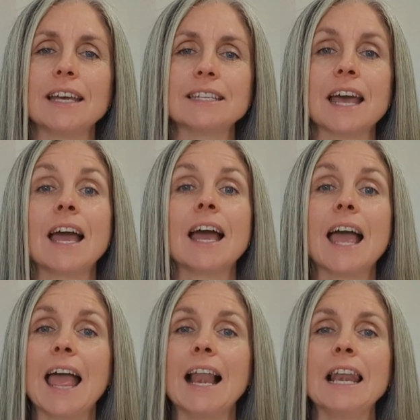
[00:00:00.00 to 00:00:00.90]
is
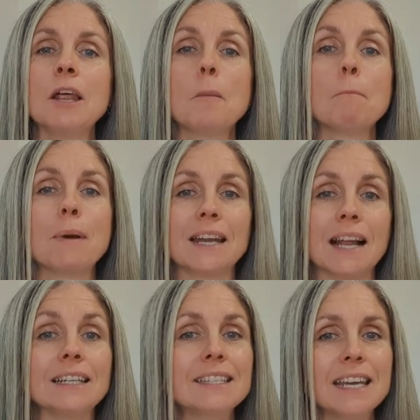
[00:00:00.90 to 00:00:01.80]
el
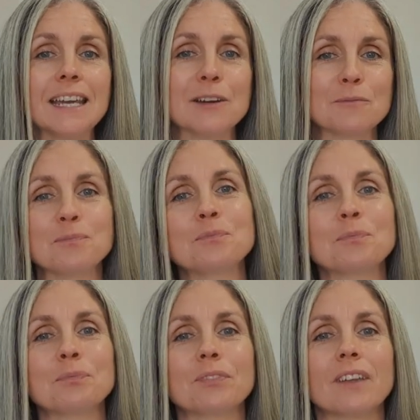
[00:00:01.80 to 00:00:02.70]
penalty,
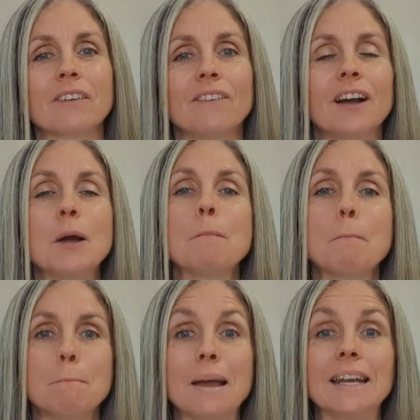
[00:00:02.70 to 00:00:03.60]

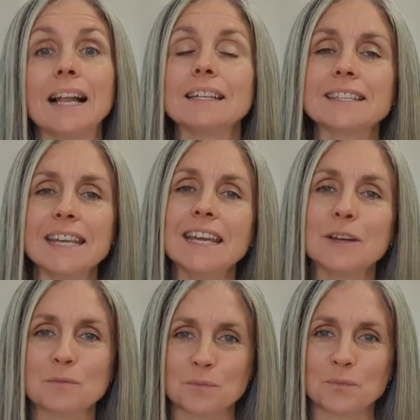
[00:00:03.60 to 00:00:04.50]

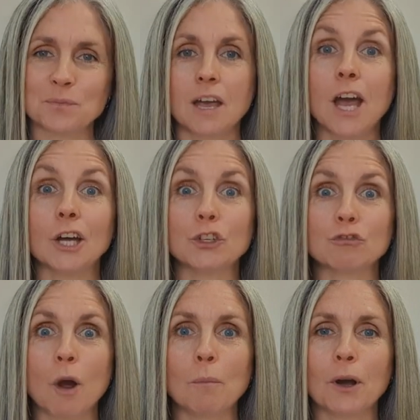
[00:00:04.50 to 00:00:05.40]
penalty, a
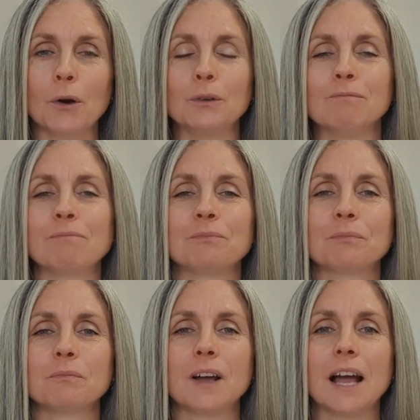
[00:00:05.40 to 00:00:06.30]
drop goal,
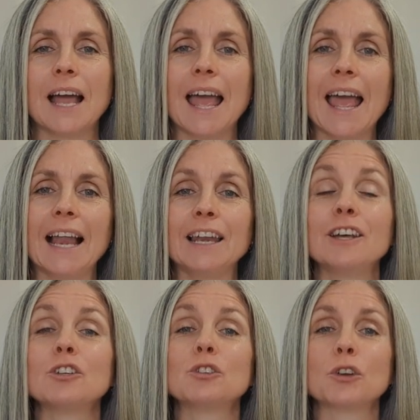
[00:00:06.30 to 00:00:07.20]

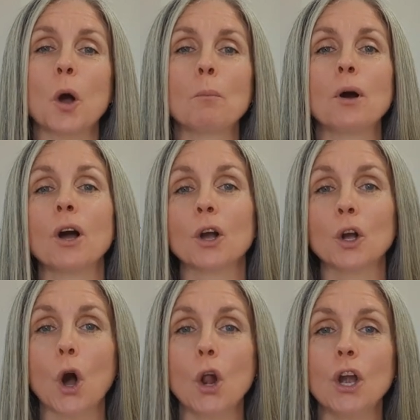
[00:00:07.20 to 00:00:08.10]
el drop
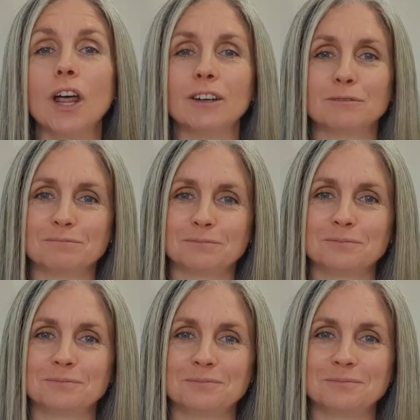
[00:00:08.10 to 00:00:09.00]
gol,
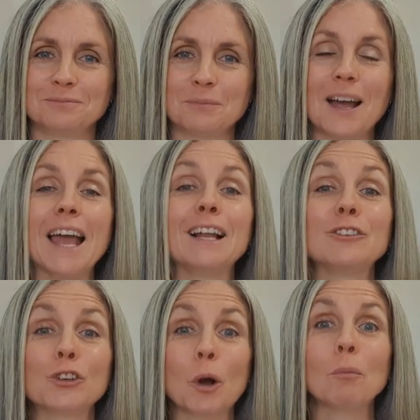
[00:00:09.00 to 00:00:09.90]

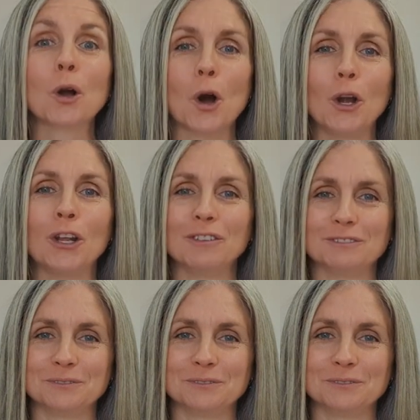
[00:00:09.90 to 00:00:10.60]
el drop gol,